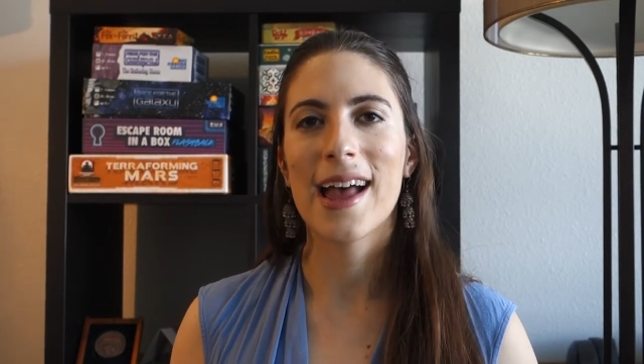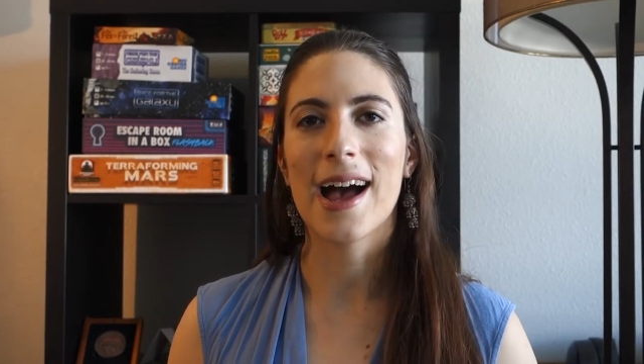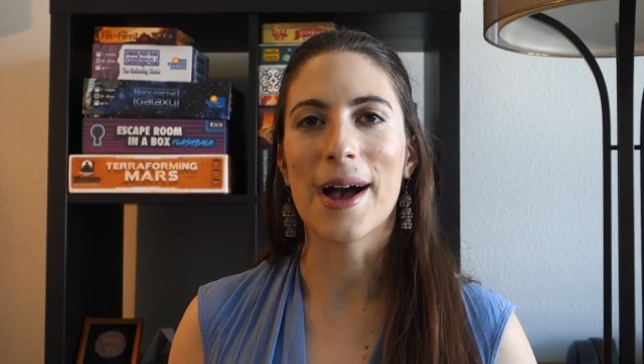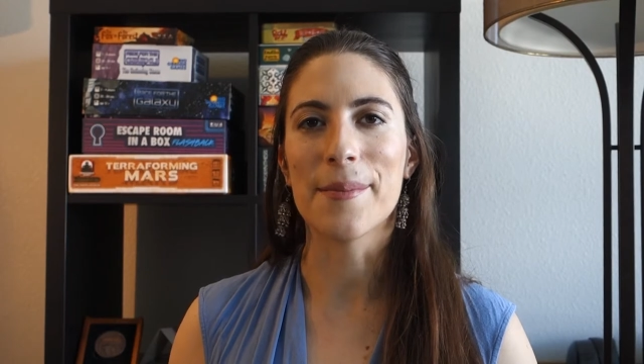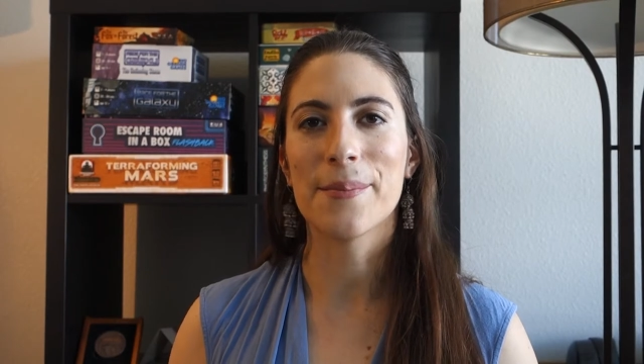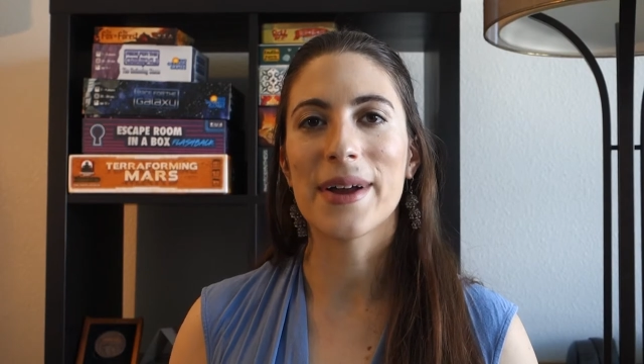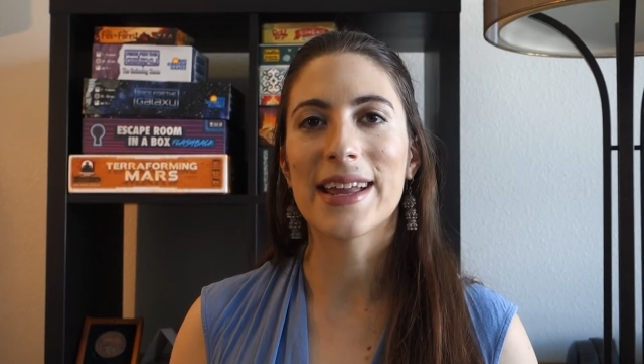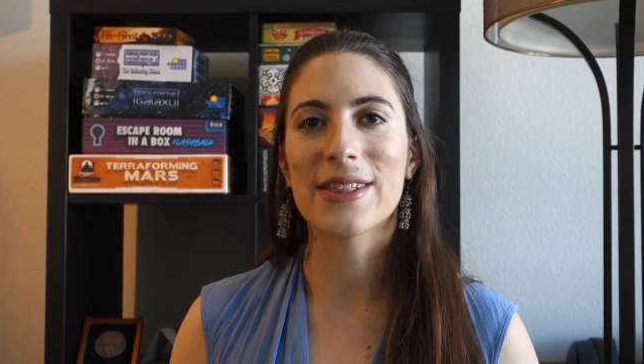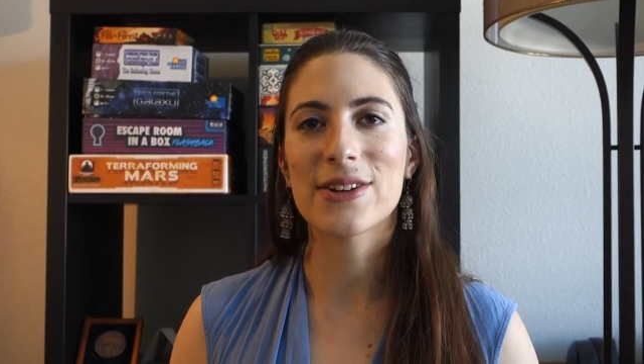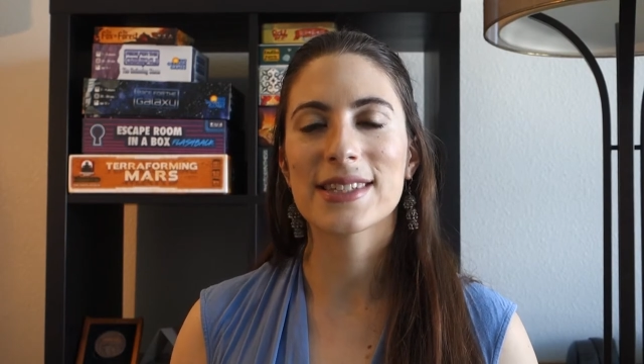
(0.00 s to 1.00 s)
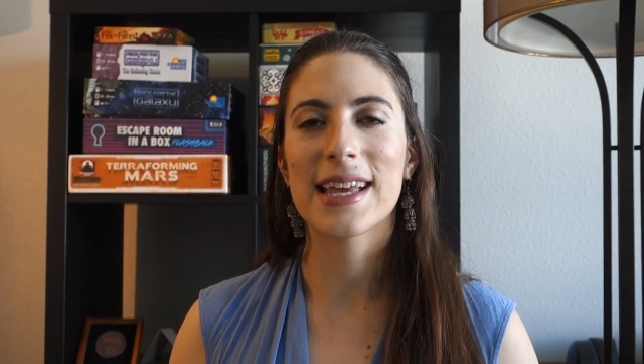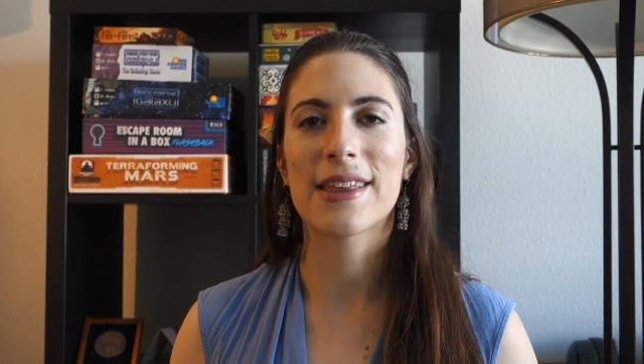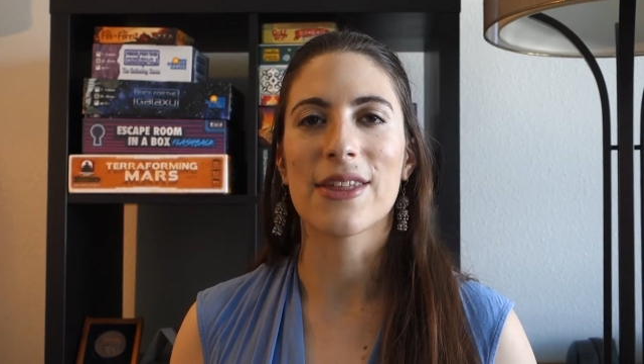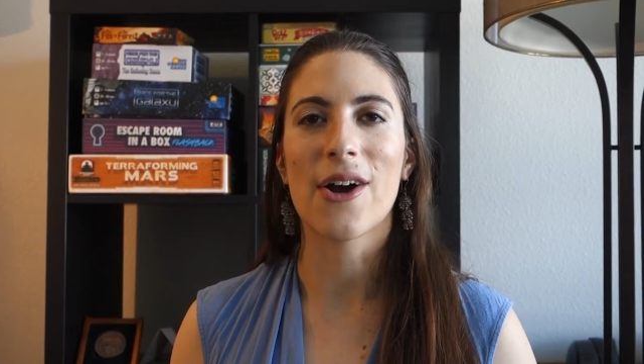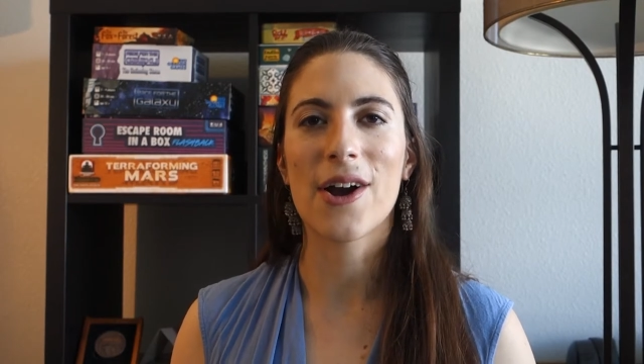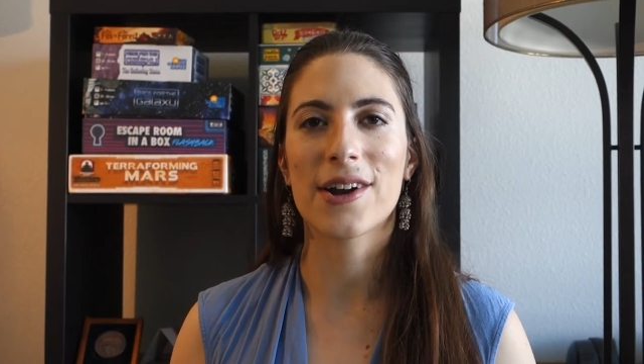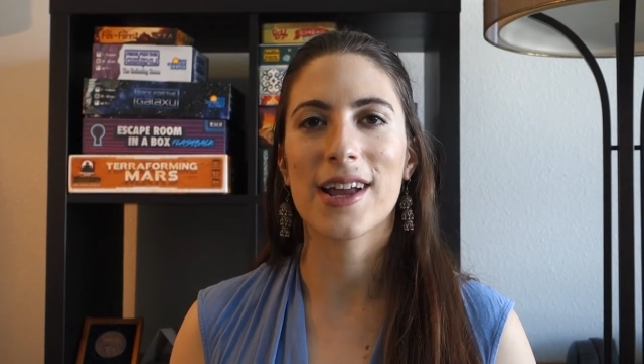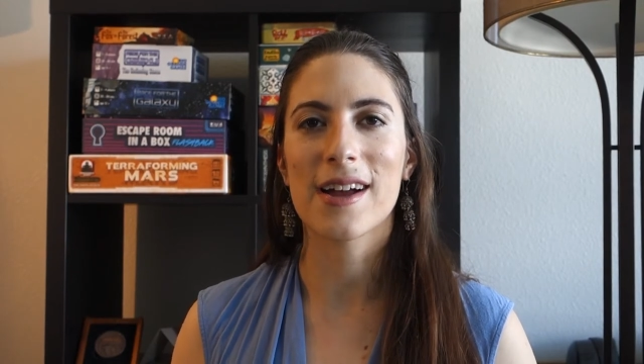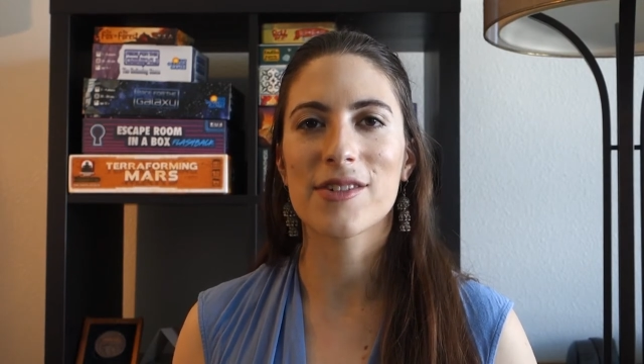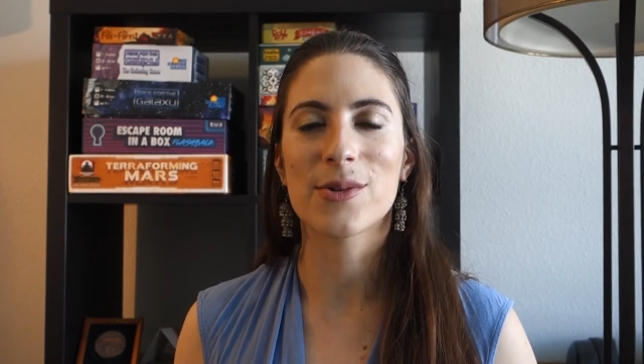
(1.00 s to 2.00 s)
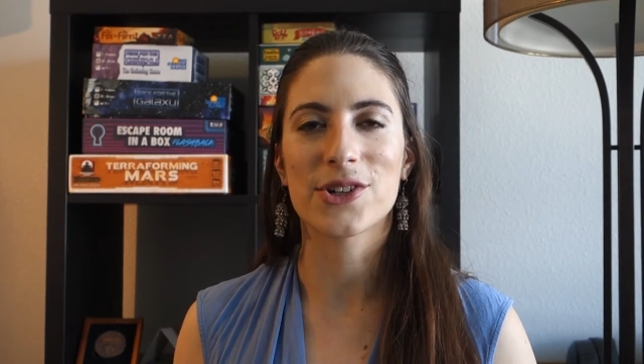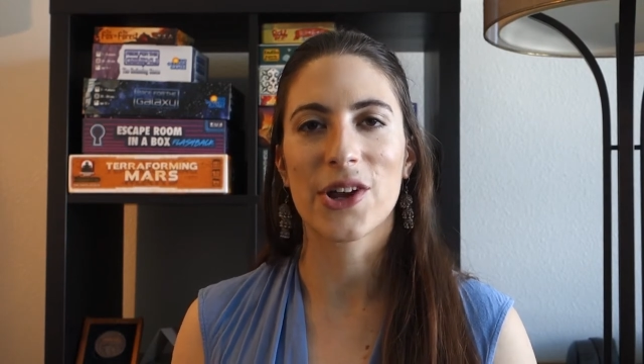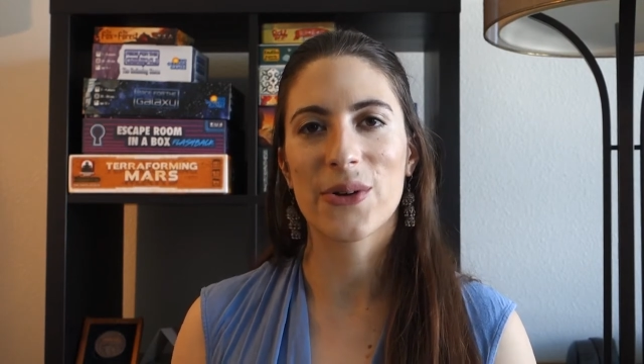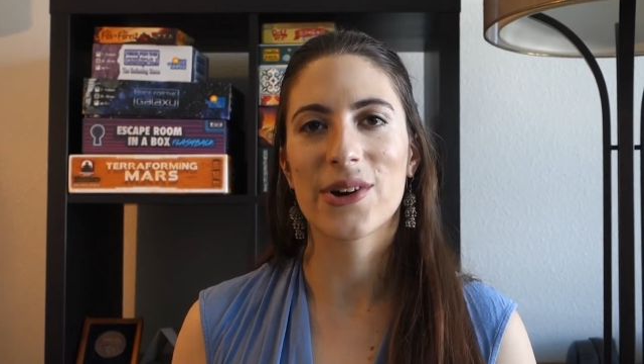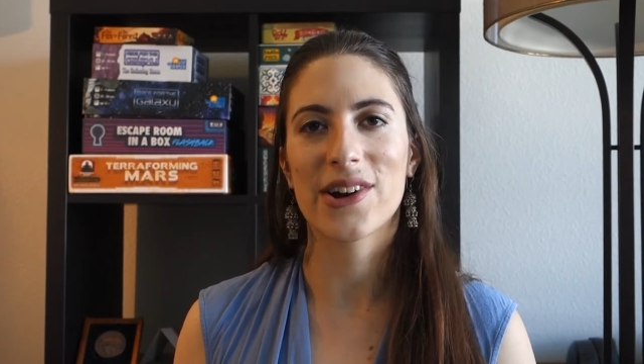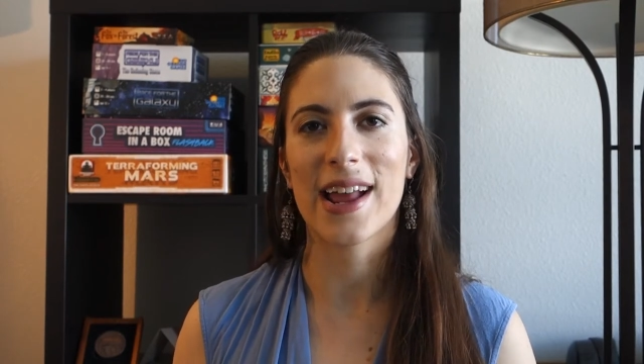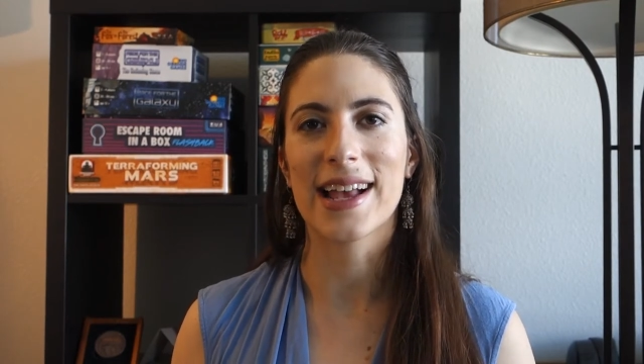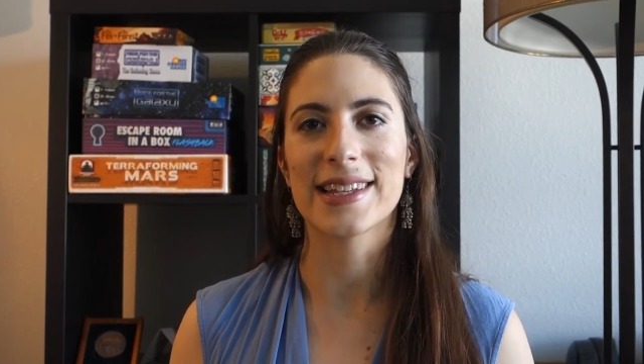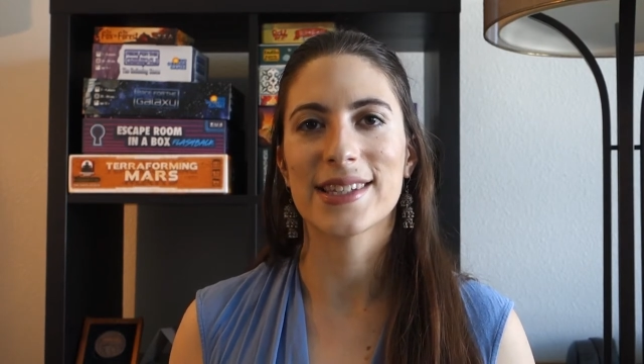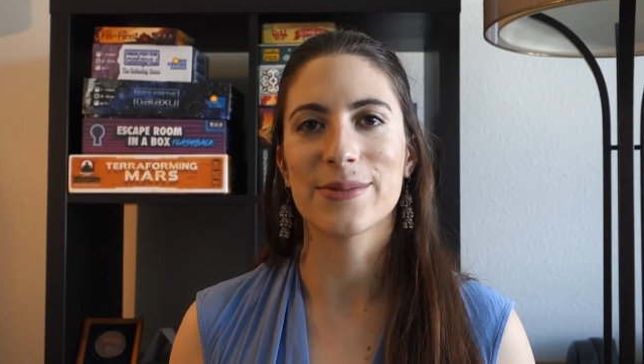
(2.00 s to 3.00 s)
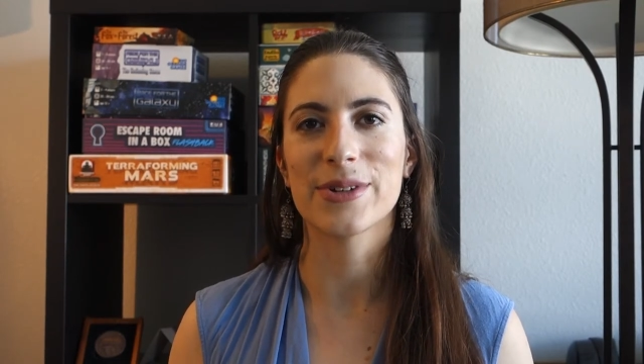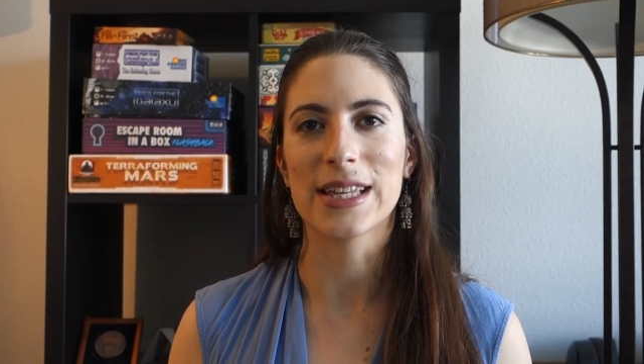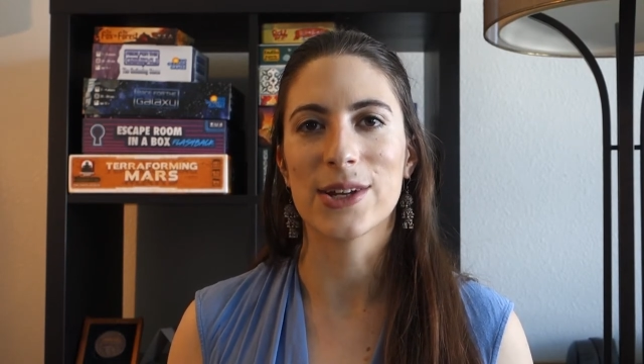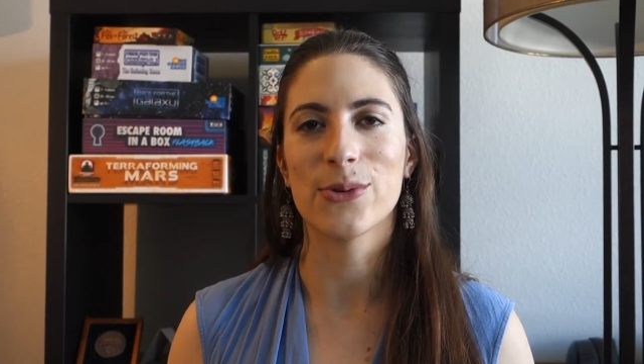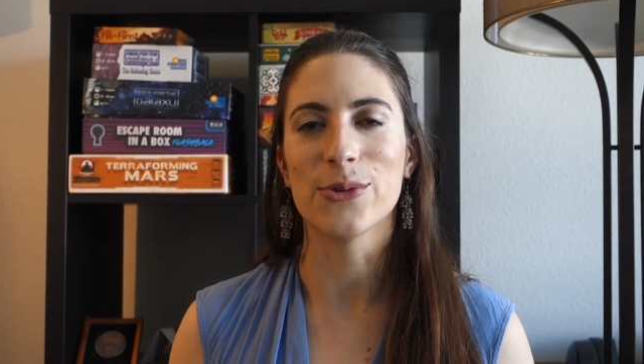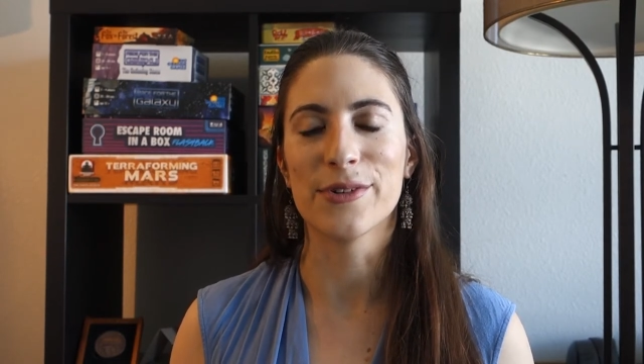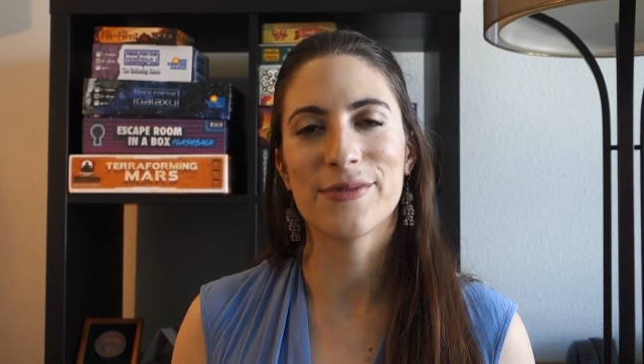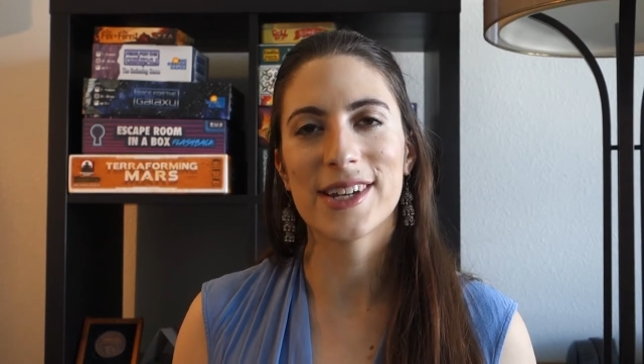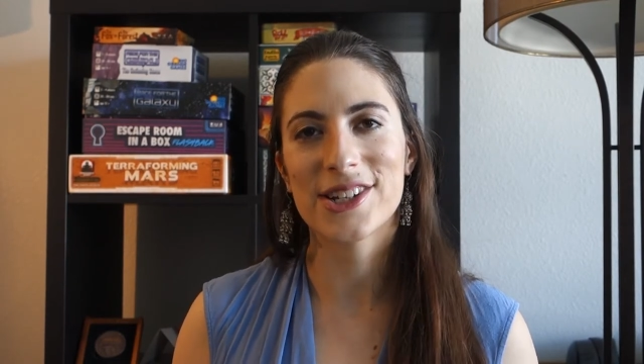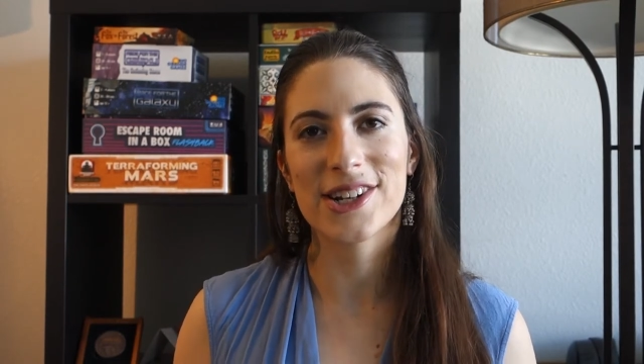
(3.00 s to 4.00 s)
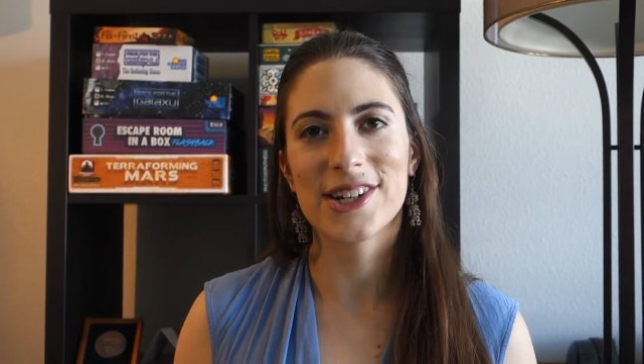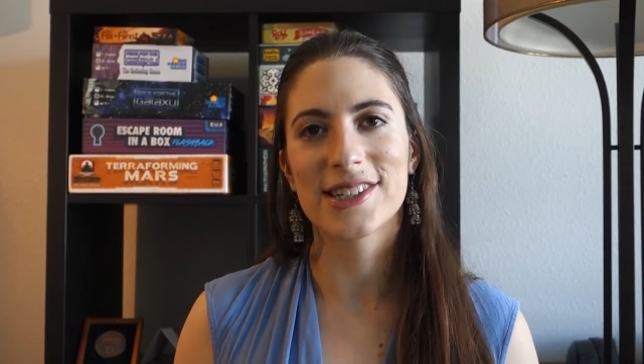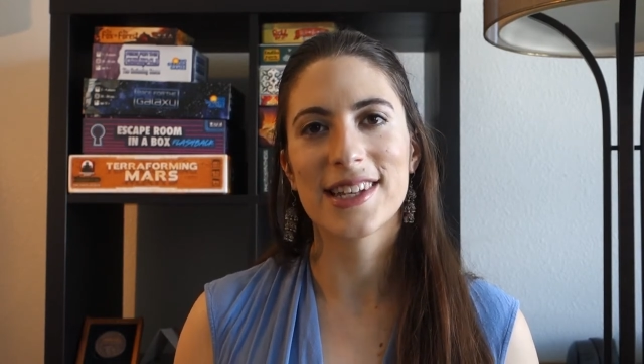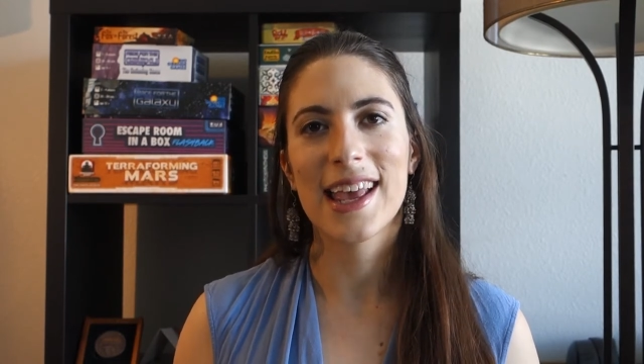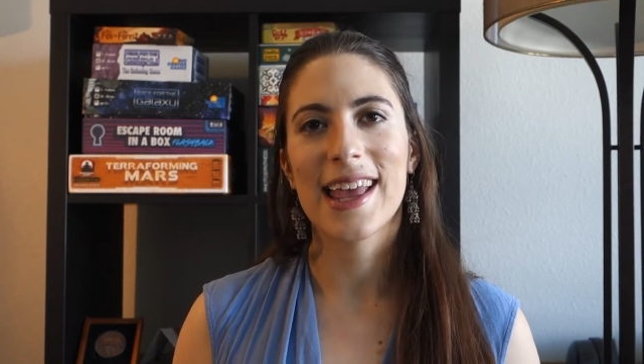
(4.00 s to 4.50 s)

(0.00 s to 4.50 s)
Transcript: But it looks like the hardcover, which I ordered, has some really cool features,